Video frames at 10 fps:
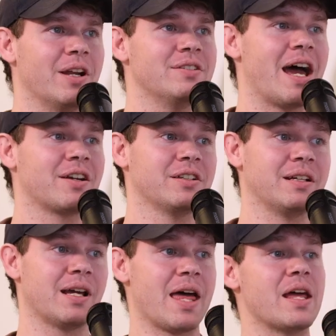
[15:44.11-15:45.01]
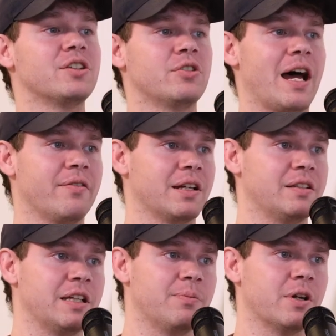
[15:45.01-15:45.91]
and then so diving
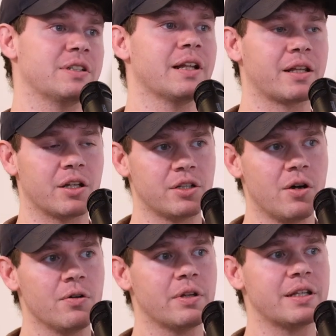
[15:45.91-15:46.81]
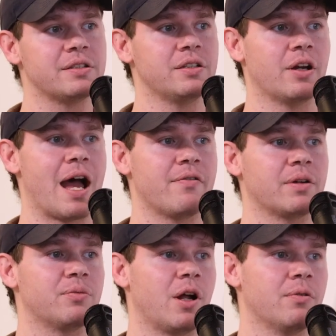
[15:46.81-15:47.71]
into deeper, is it like the tone that's you're
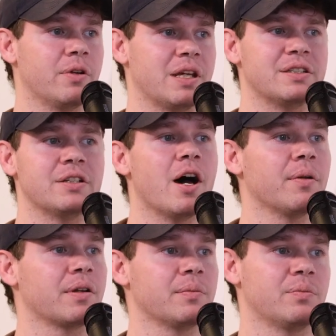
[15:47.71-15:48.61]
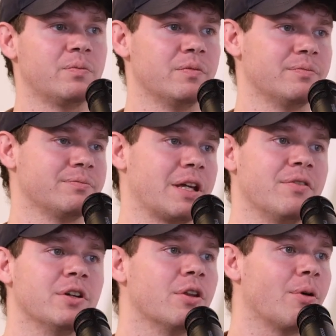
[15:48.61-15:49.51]
having a problem with? Is it not
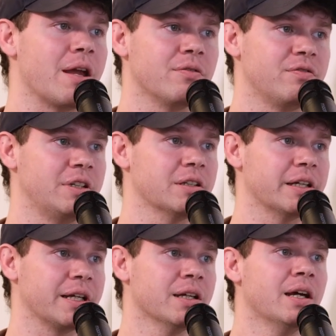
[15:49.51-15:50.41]
giving you the right feeling?